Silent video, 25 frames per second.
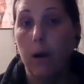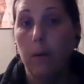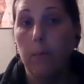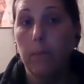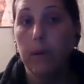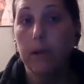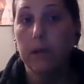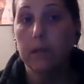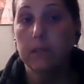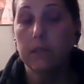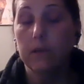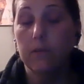
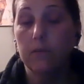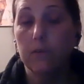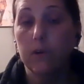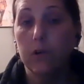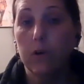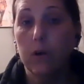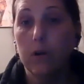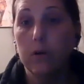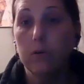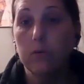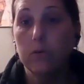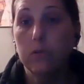because of
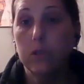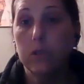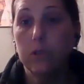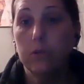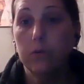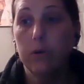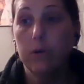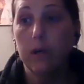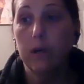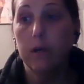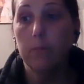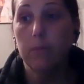your own
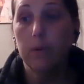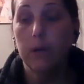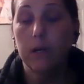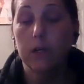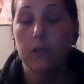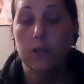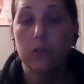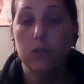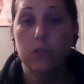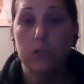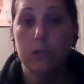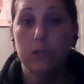doing,
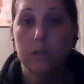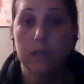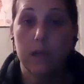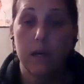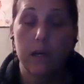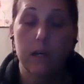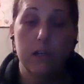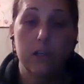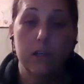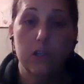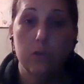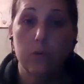because you
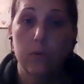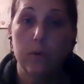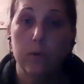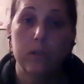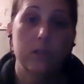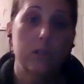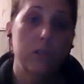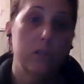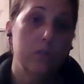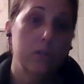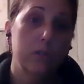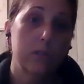decided you
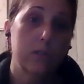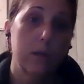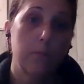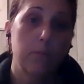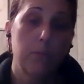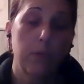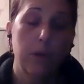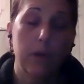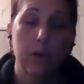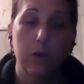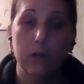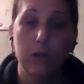wanted to do
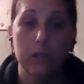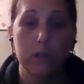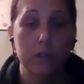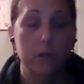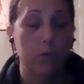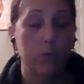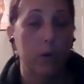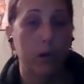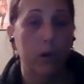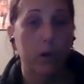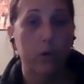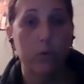something or you
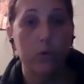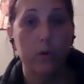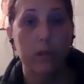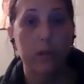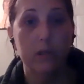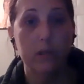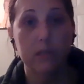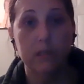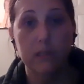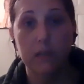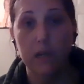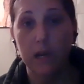didn't want to go in
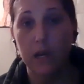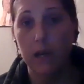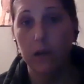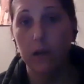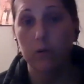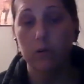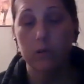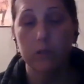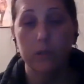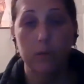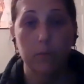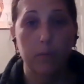this day
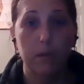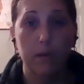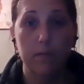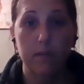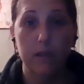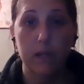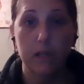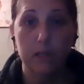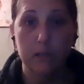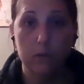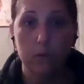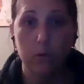or something of
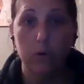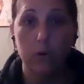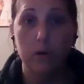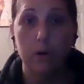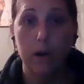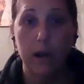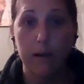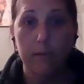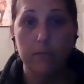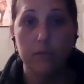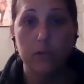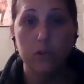that
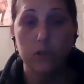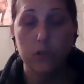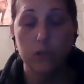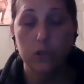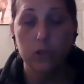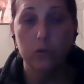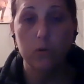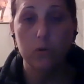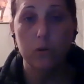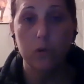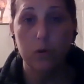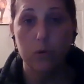sort, after 2,
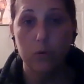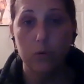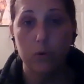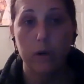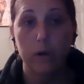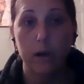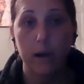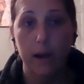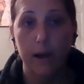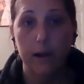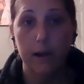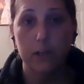you go on
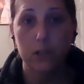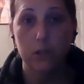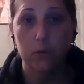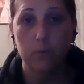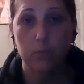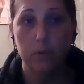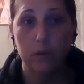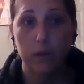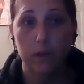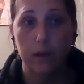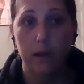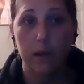an action
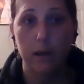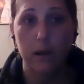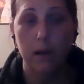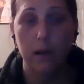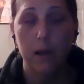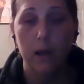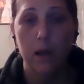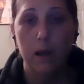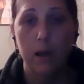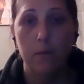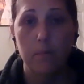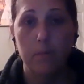plan,
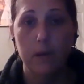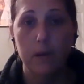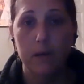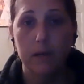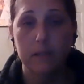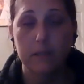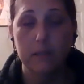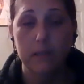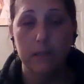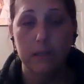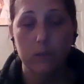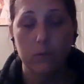
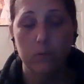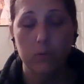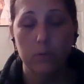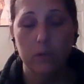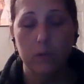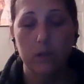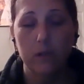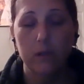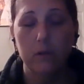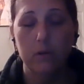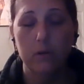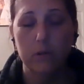because that's
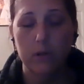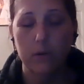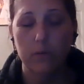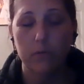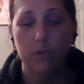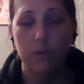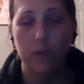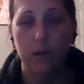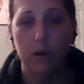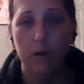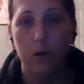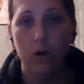really no
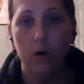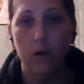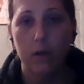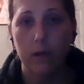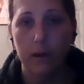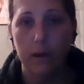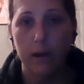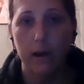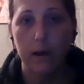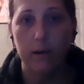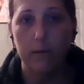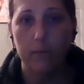different than
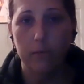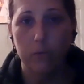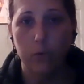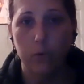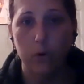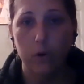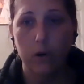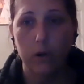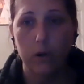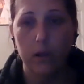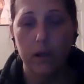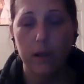calling out of
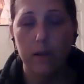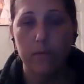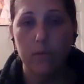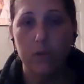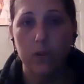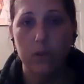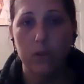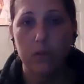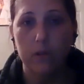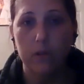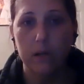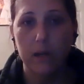work.
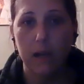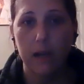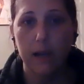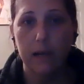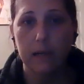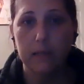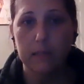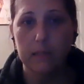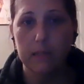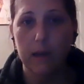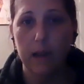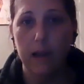Even though the day
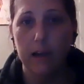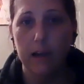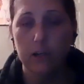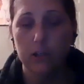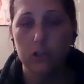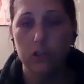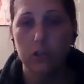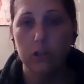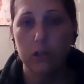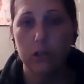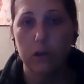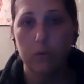hasn't
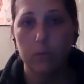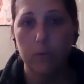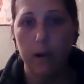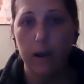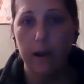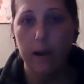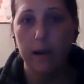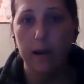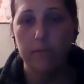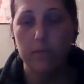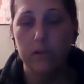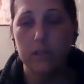actually
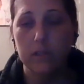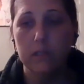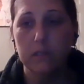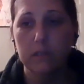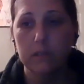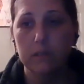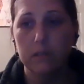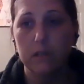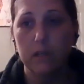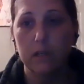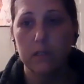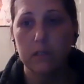arrived,
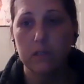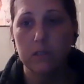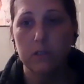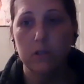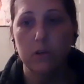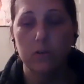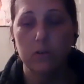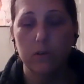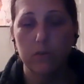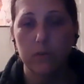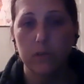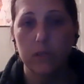it's
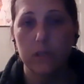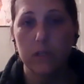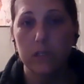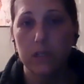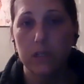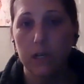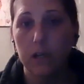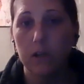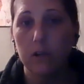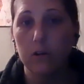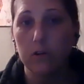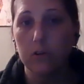no different than
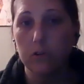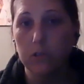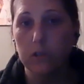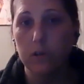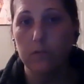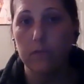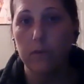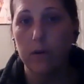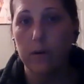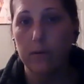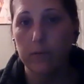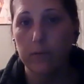taking
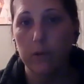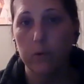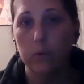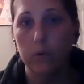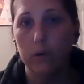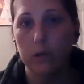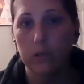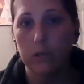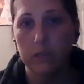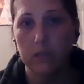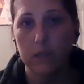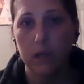yourself off of the
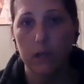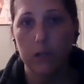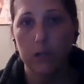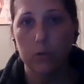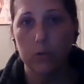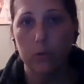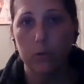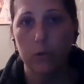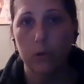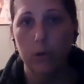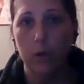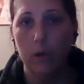work
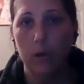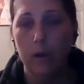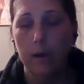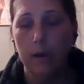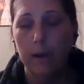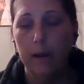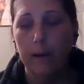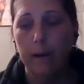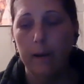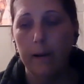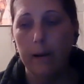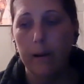schedule.
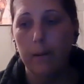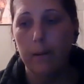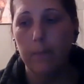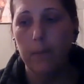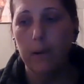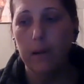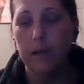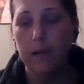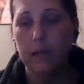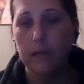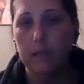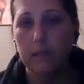
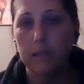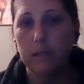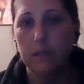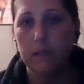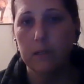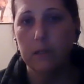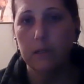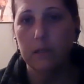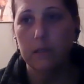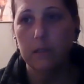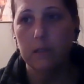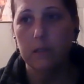And
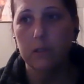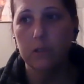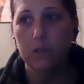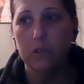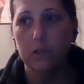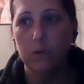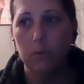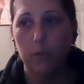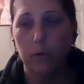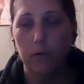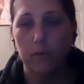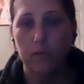this
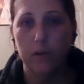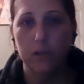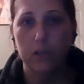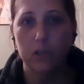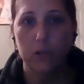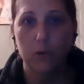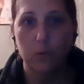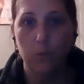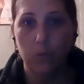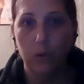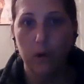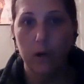is a
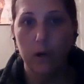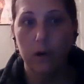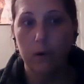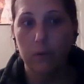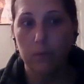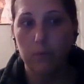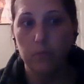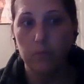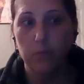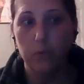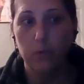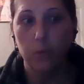profession where
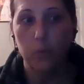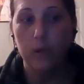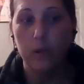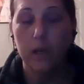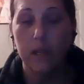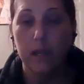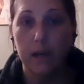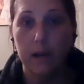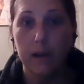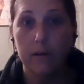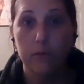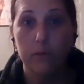we
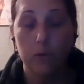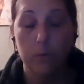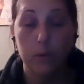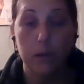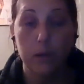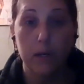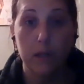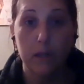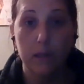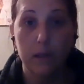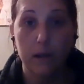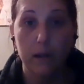need
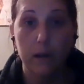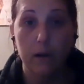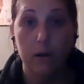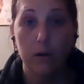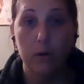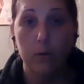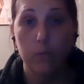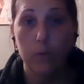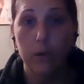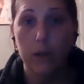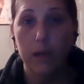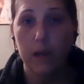everybody
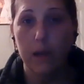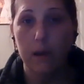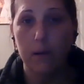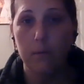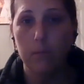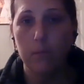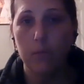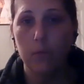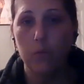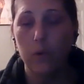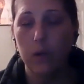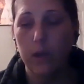there. We
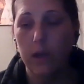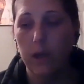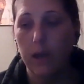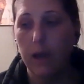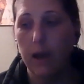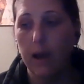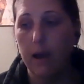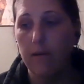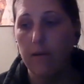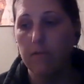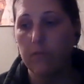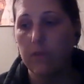can't
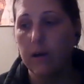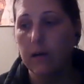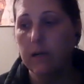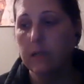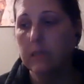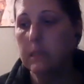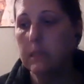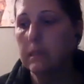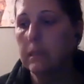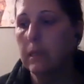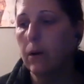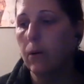have
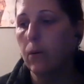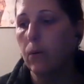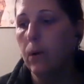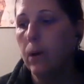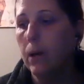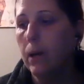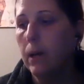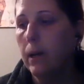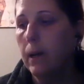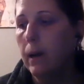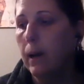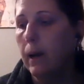that. So
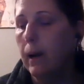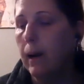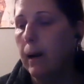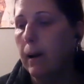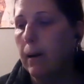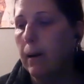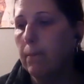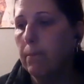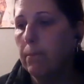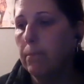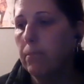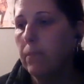
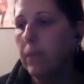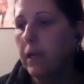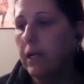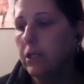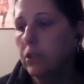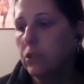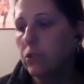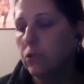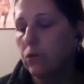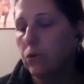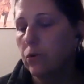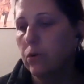make
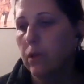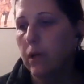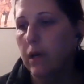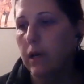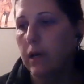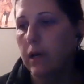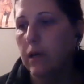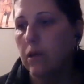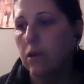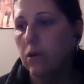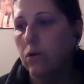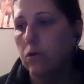sure
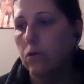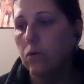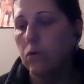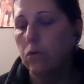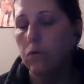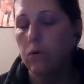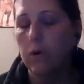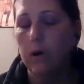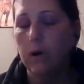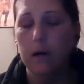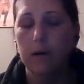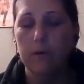that
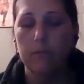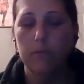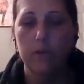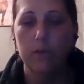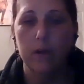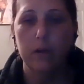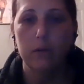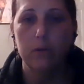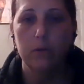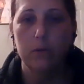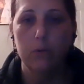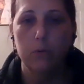you
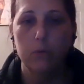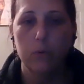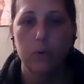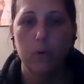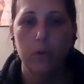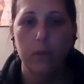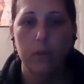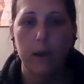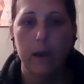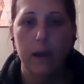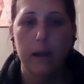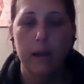follow through
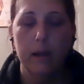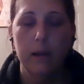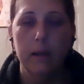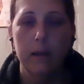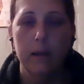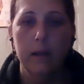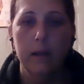on that.